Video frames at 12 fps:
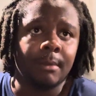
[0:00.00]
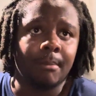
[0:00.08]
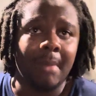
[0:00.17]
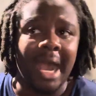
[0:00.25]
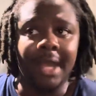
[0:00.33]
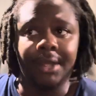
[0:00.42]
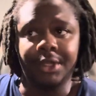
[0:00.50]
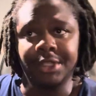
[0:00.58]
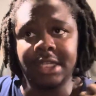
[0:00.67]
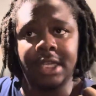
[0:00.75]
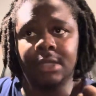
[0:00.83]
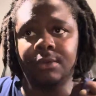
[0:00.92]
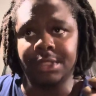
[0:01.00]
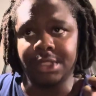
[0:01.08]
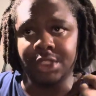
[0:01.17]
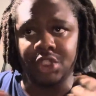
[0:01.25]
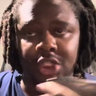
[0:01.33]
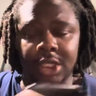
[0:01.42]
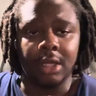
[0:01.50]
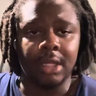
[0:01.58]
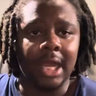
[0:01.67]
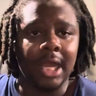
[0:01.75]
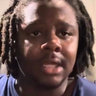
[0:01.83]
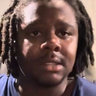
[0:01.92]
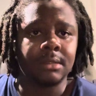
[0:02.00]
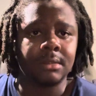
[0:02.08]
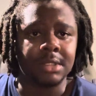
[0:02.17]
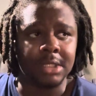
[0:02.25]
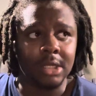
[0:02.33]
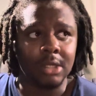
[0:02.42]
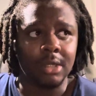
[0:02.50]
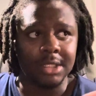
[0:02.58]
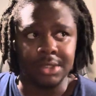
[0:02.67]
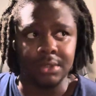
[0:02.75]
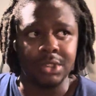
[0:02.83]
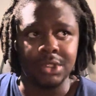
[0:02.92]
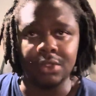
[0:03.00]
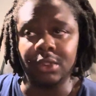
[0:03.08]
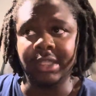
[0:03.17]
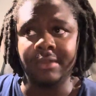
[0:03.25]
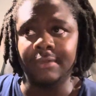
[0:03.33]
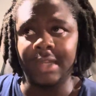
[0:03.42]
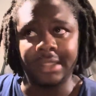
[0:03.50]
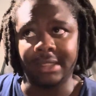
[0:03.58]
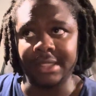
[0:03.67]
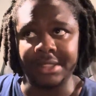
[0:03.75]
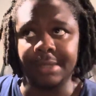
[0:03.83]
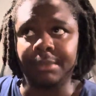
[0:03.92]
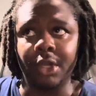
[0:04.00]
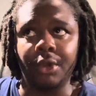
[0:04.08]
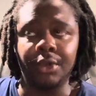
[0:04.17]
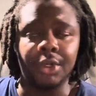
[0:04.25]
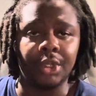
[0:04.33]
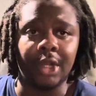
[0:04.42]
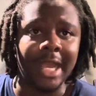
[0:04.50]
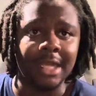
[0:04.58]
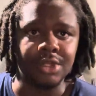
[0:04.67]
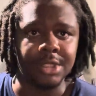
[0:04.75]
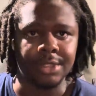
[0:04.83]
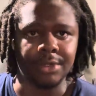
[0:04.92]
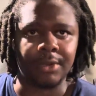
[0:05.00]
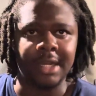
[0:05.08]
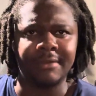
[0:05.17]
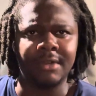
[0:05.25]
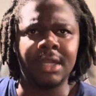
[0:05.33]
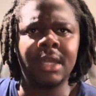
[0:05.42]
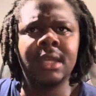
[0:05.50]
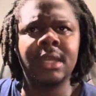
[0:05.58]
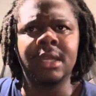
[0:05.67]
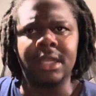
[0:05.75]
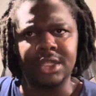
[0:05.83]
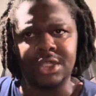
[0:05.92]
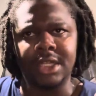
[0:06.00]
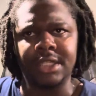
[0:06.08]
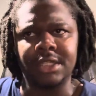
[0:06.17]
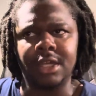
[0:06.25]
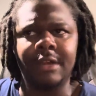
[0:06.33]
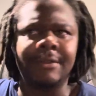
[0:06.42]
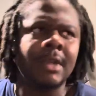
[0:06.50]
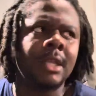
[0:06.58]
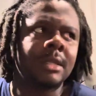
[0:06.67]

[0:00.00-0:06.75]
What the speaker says: My understanding was it's geo-locked, so as soon as you leave like the zip code or your address or whatever, it shuts off.